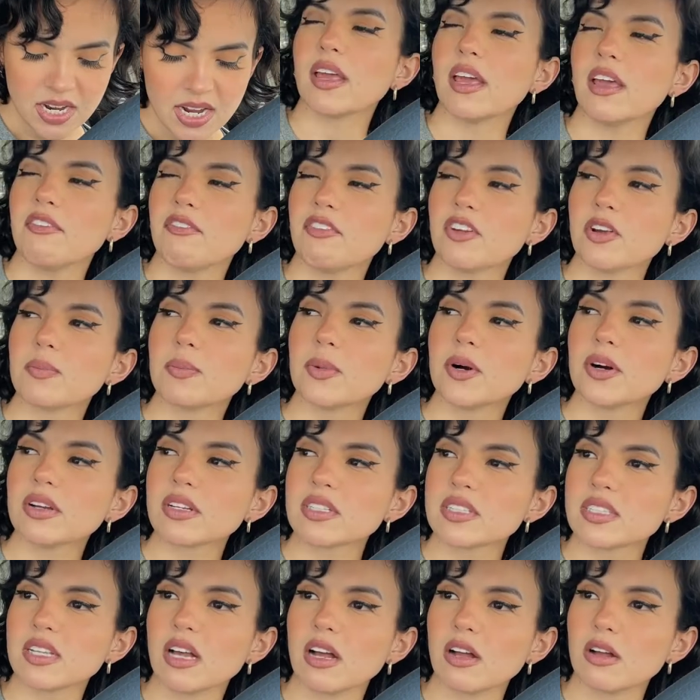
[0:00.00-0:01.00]
If your book
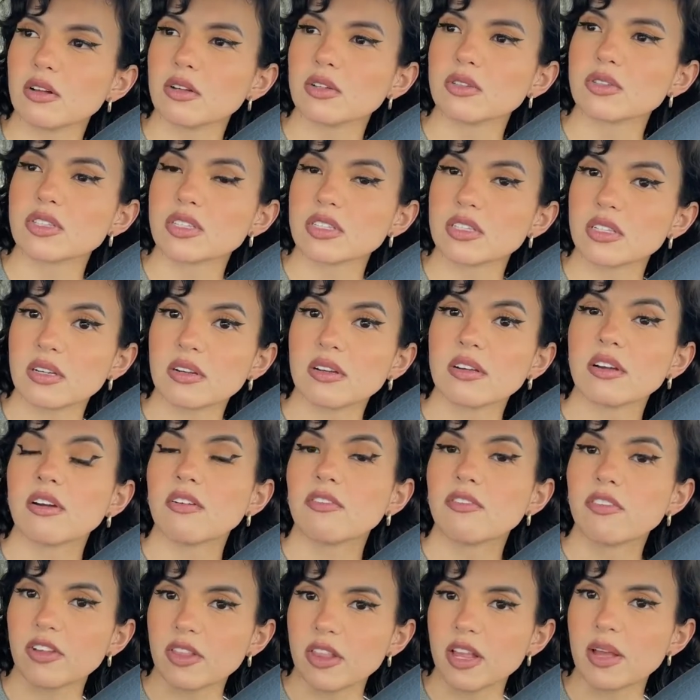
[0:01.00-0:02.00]
sells
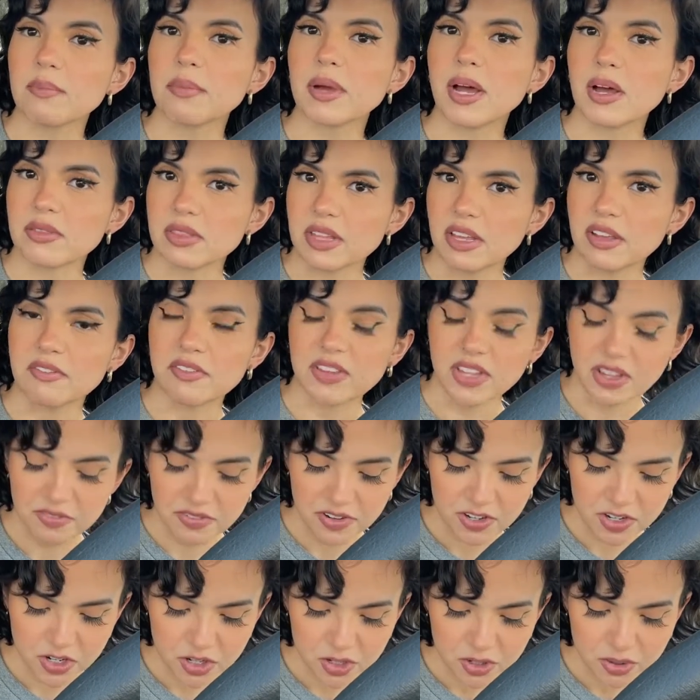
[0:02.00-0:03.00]
for the amount they've
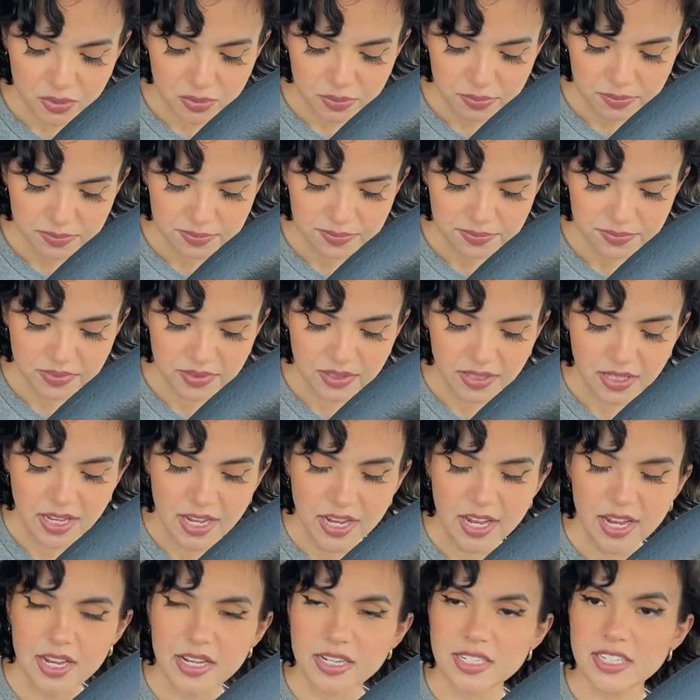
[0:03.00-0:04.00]
given you
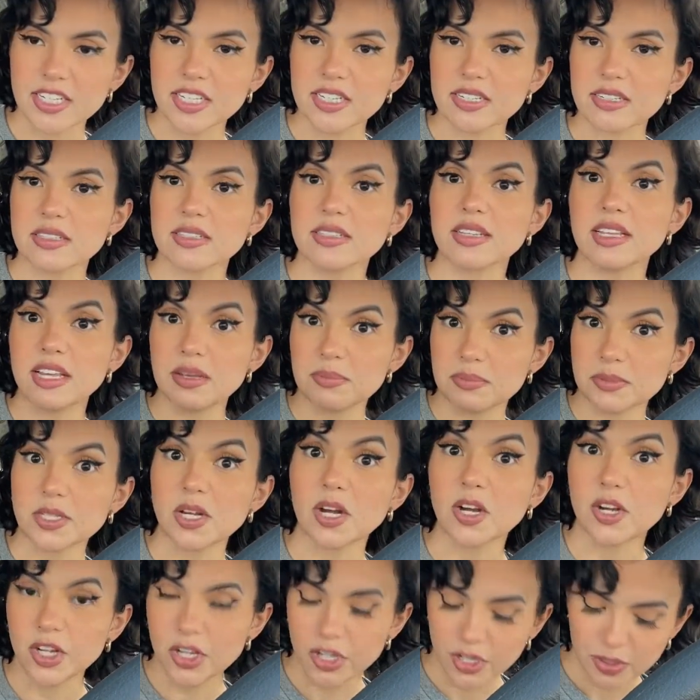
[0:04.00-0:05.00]
and it keeps
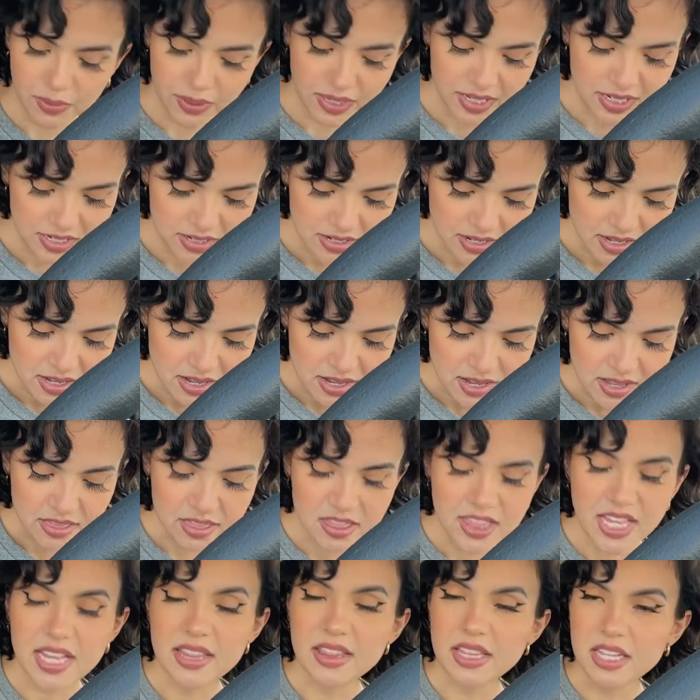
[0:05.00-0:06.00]
on going,
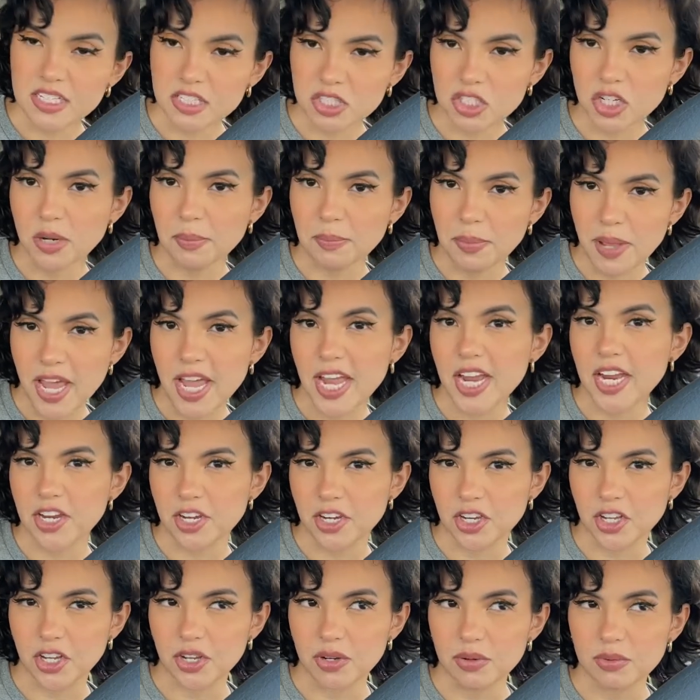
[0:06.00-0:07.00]
then they start
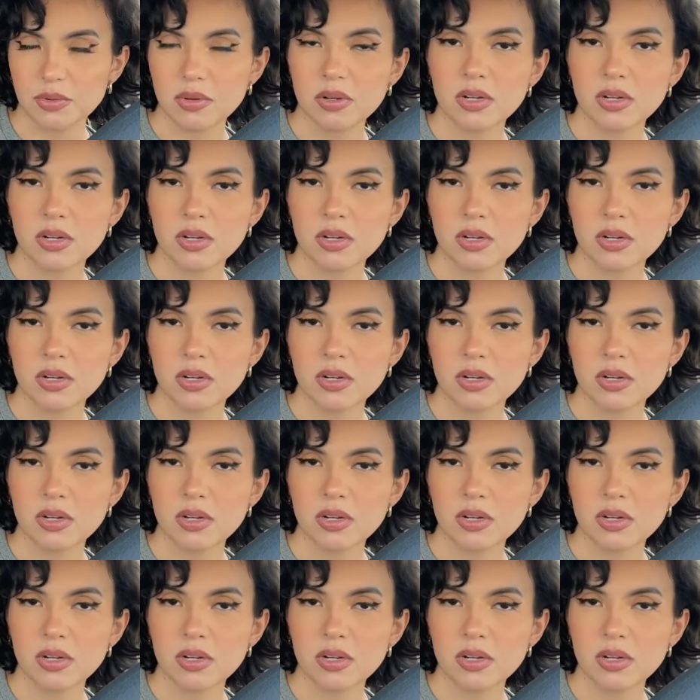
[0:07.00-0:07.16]
paying you.